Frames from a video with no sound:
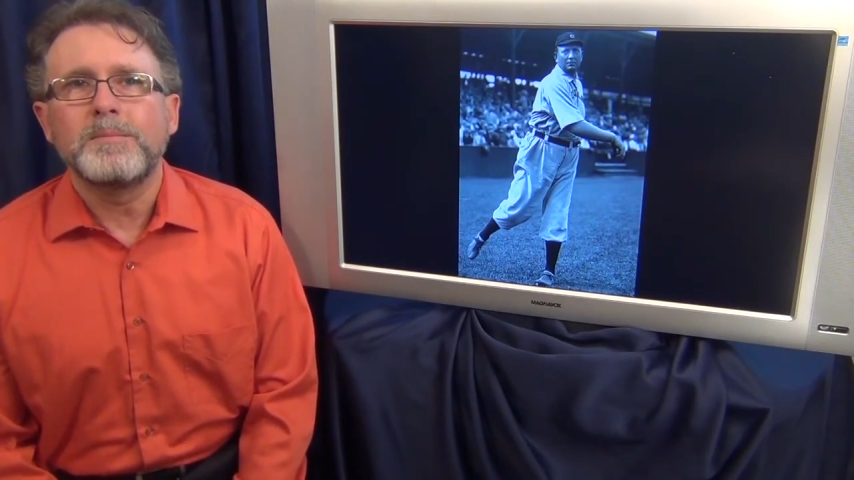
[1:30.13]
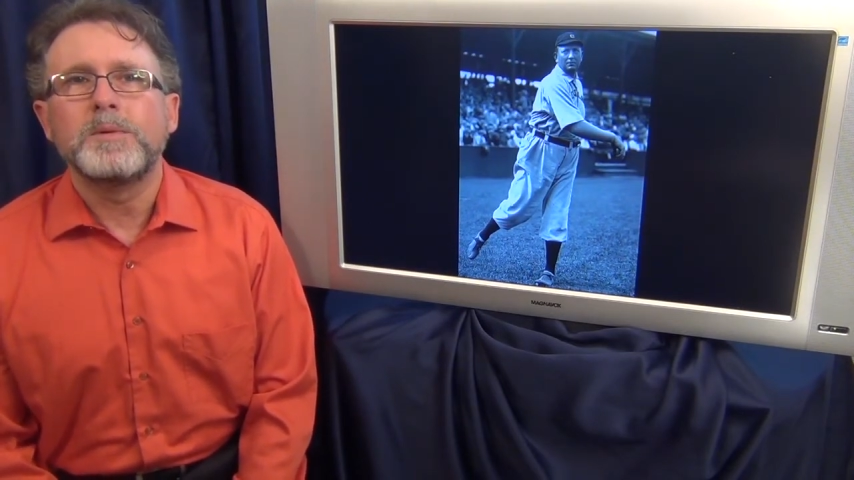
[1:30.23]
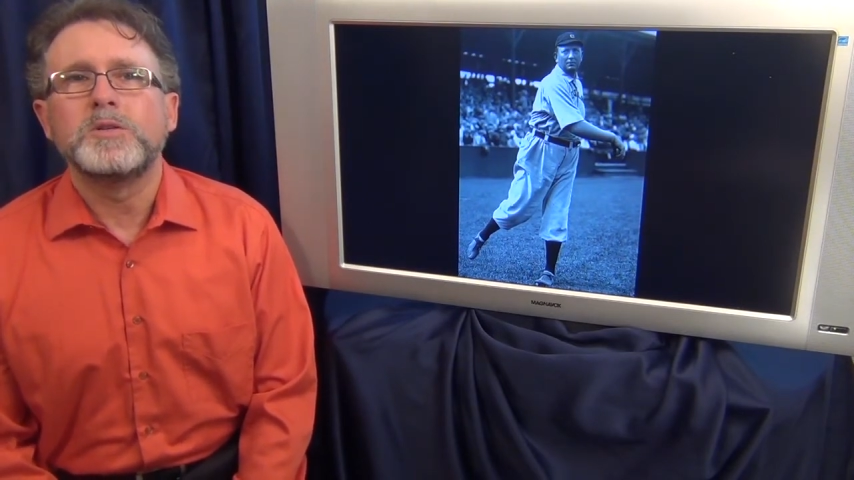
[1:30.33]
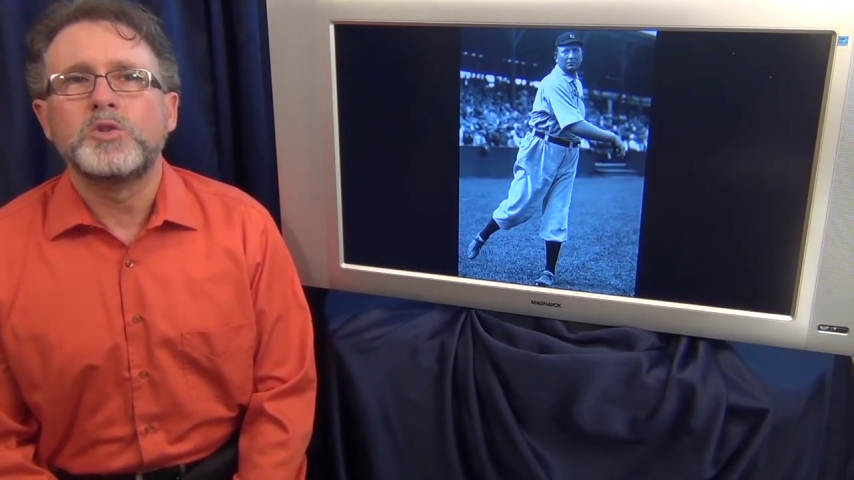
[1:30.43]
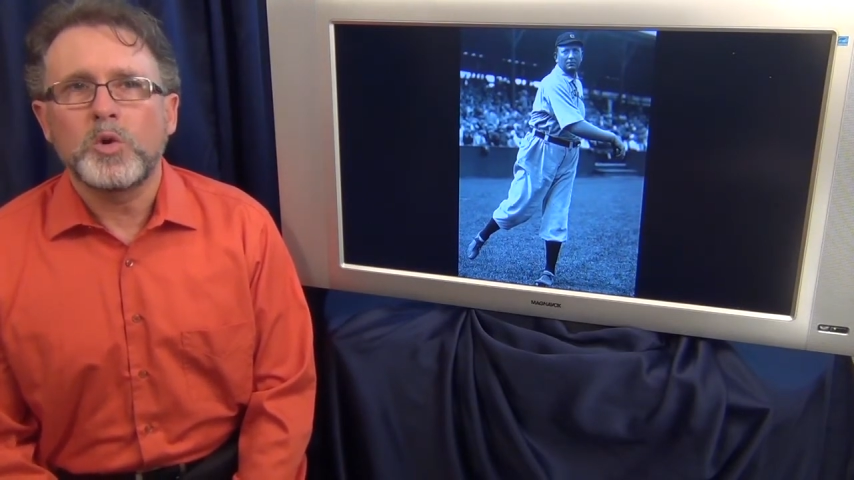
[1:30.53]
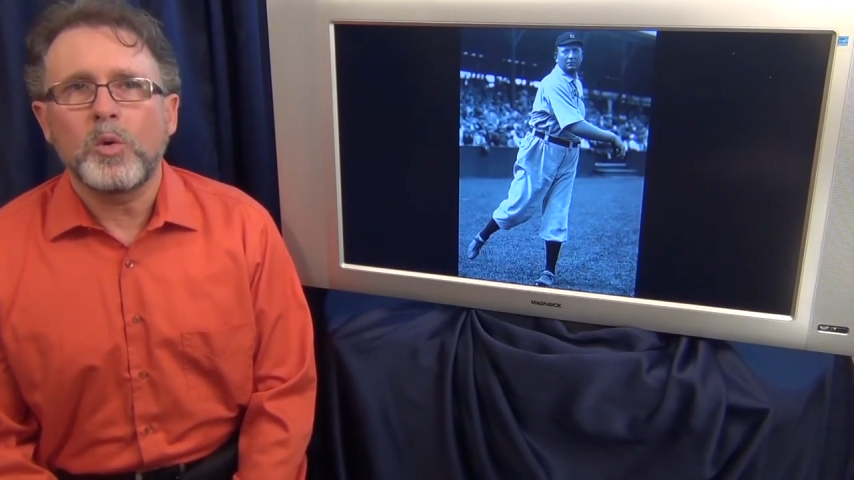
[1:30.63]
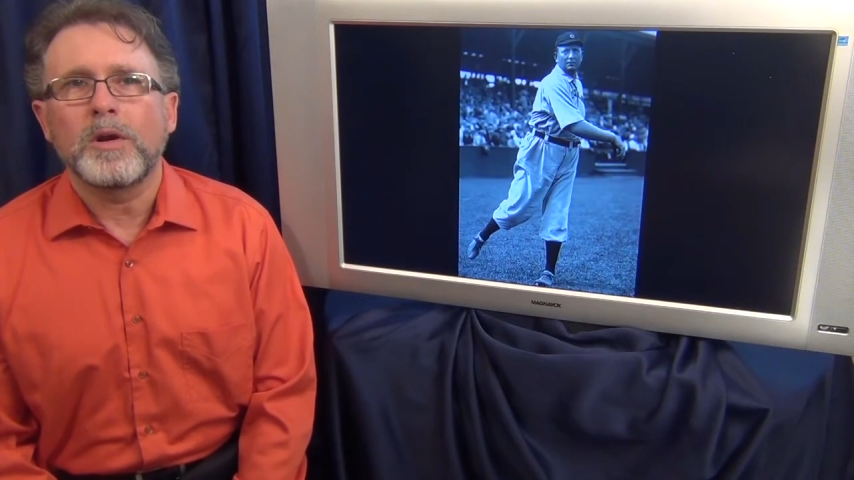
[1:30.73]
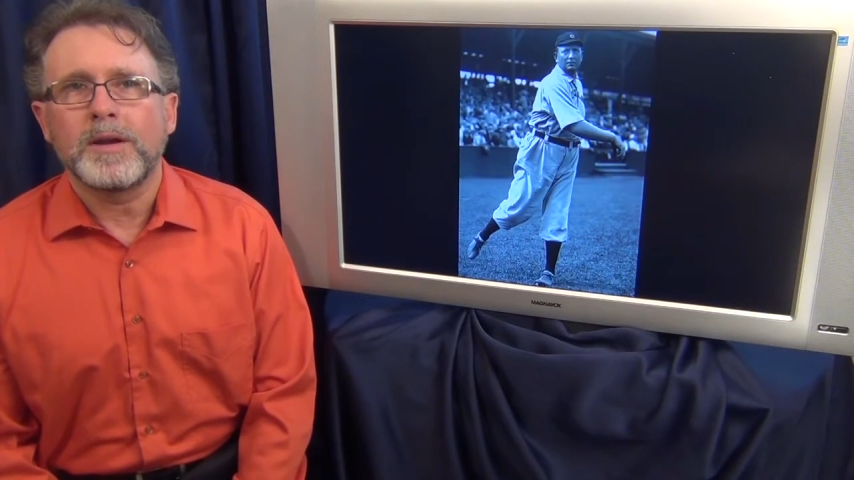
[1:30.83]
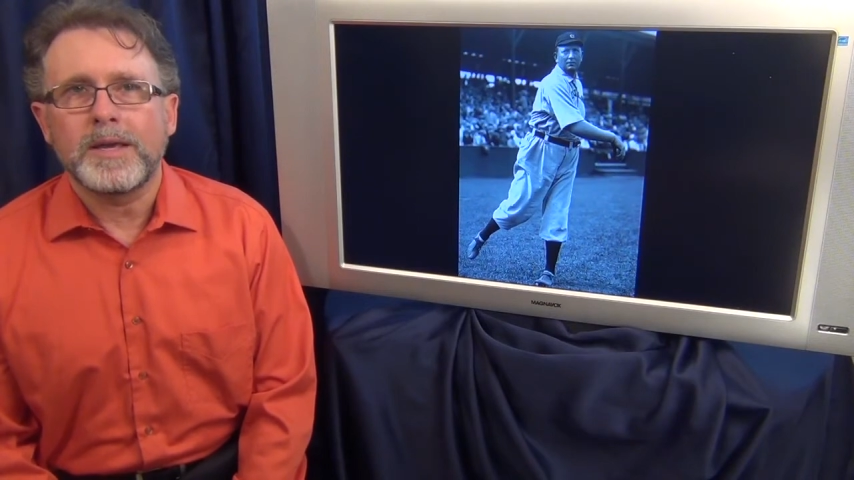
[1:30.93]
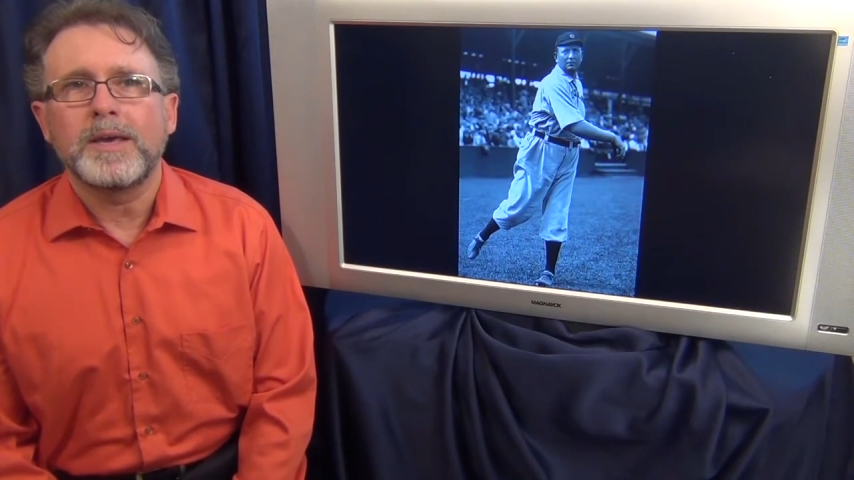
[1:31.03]

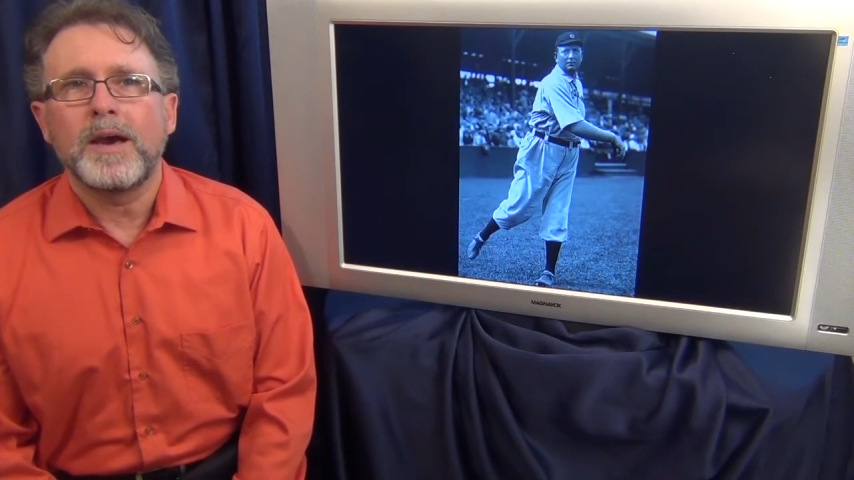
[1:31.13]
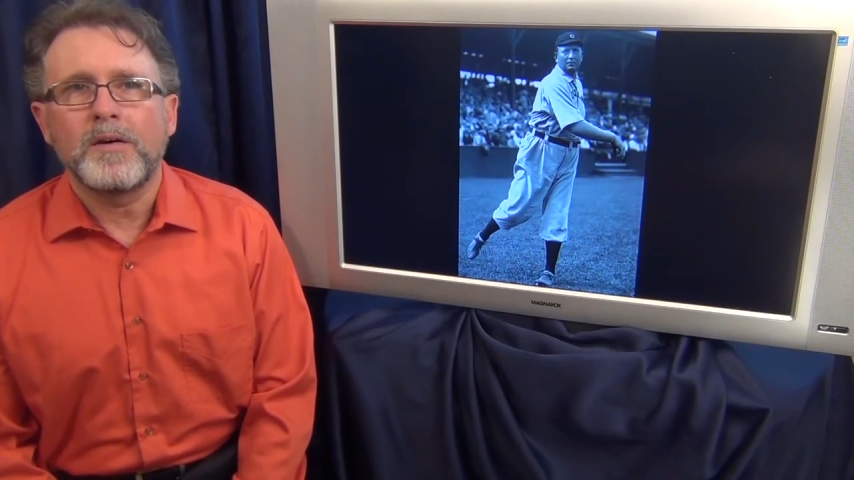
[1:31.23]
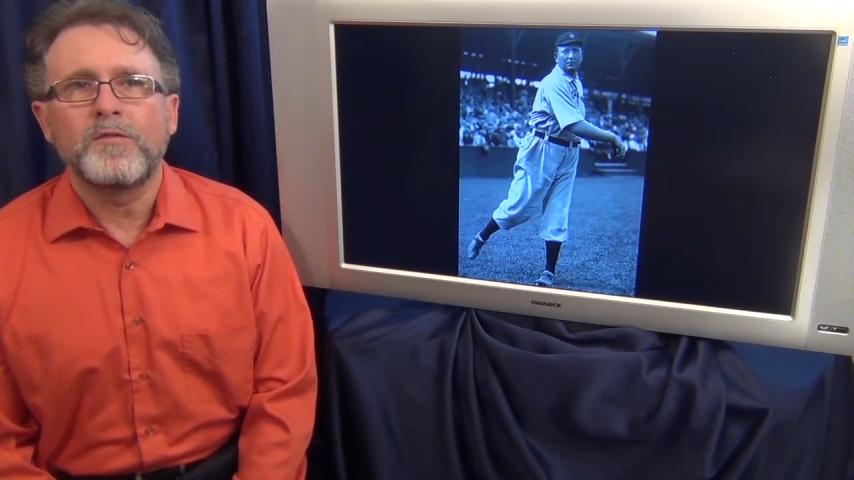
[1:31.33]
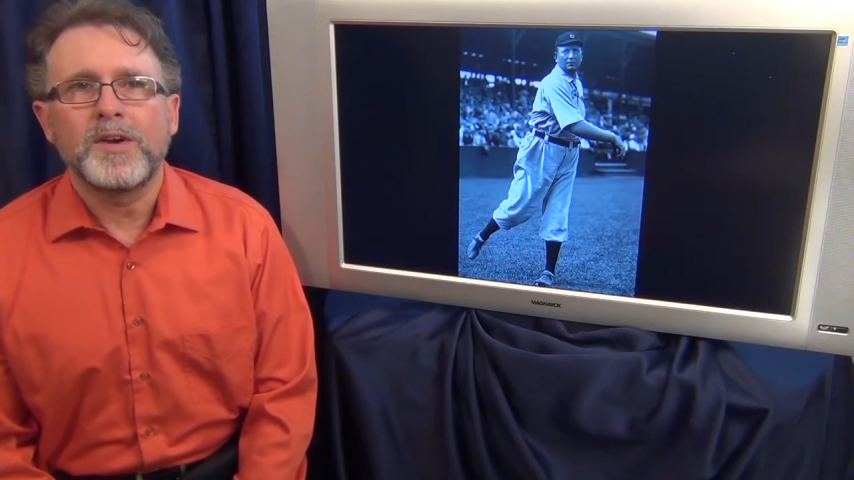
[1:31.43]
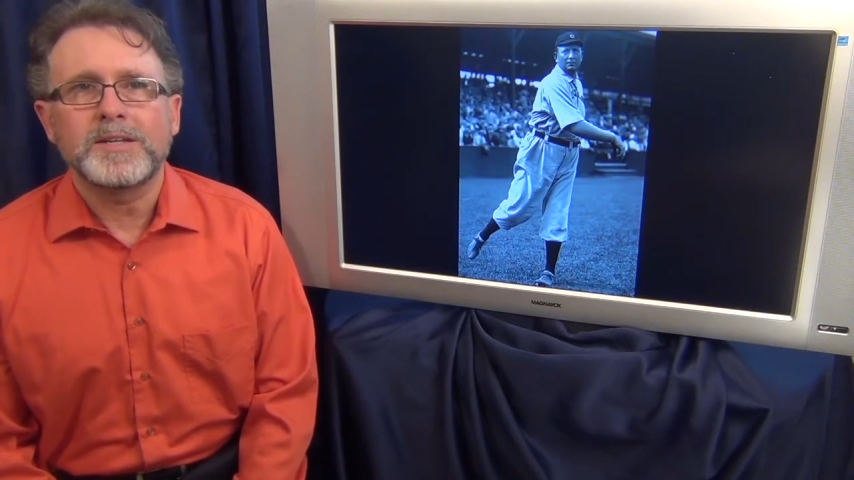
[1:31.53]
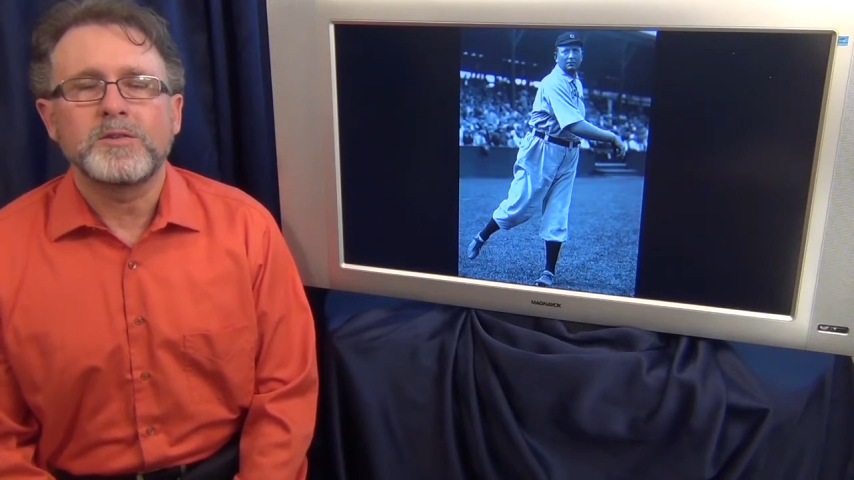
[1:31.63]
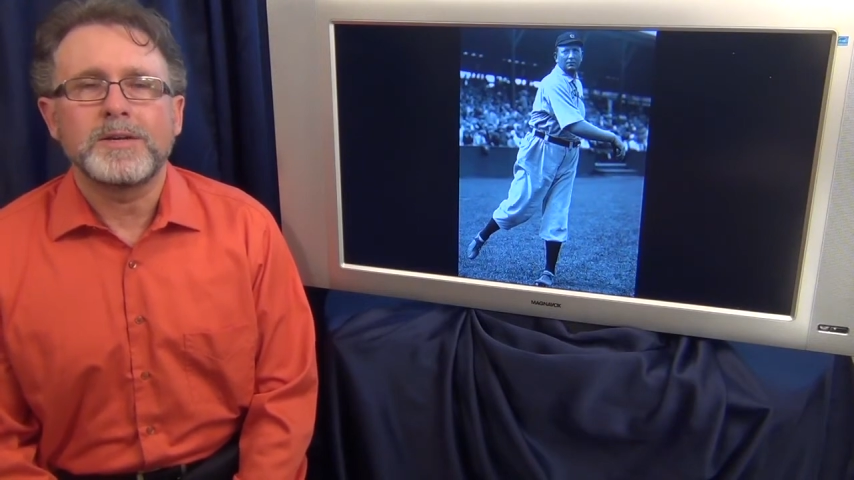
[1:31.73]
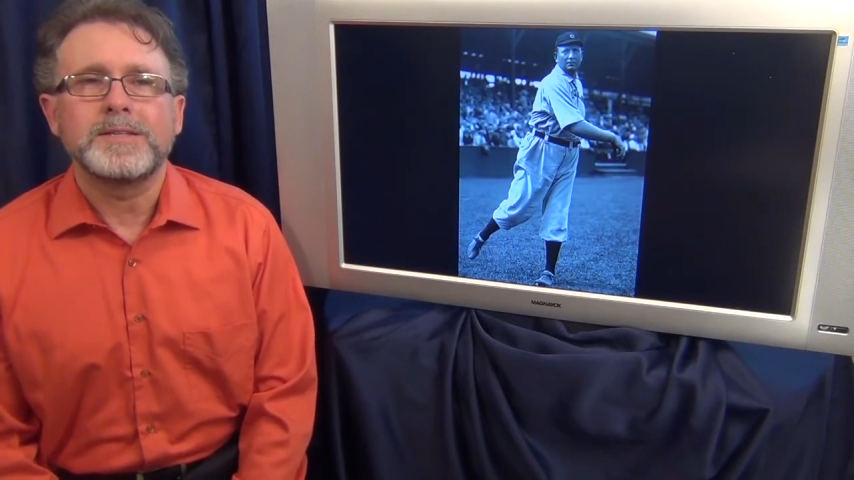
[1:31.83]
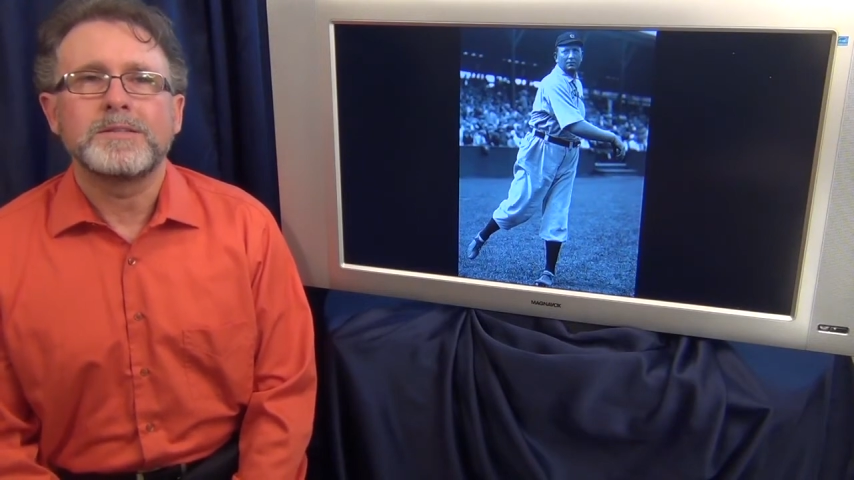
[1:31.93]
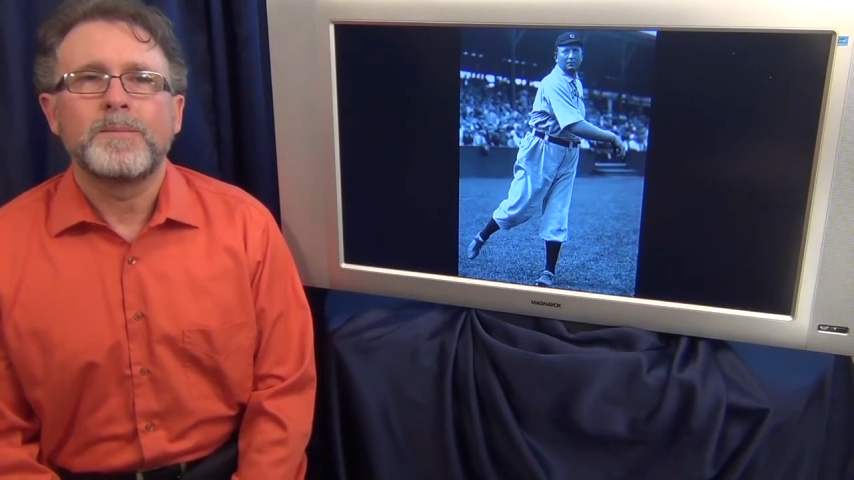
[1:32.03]
majority of
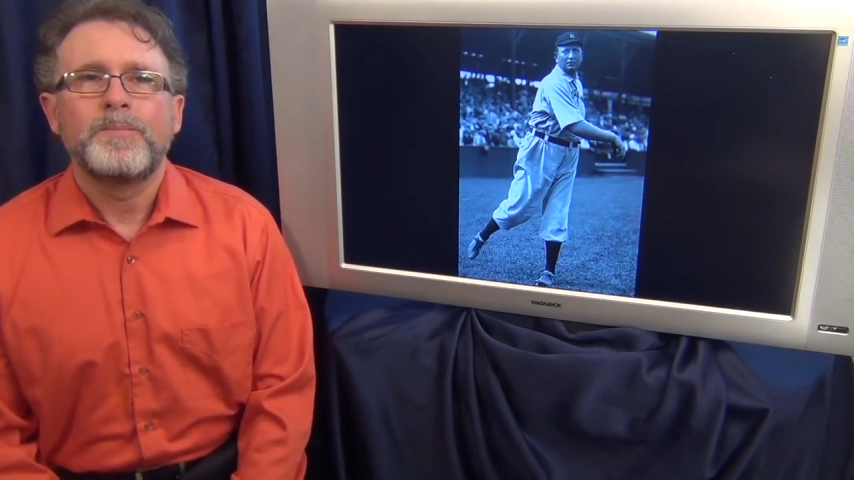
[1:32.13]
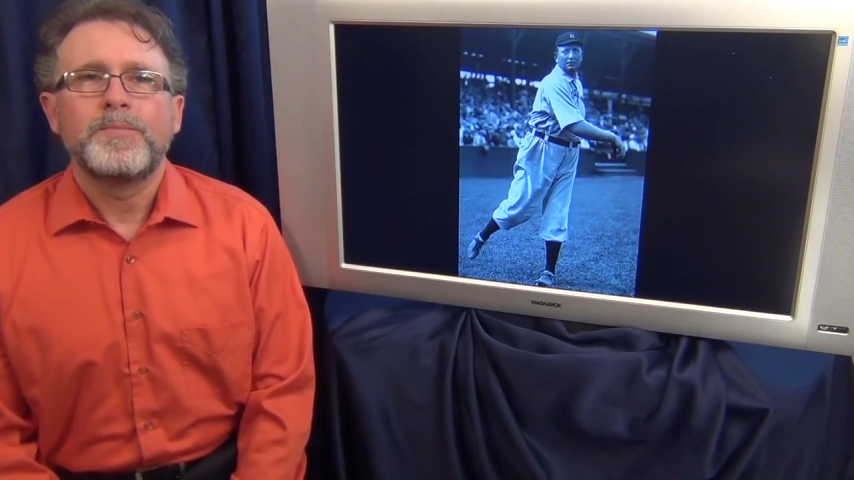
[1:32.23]
victories.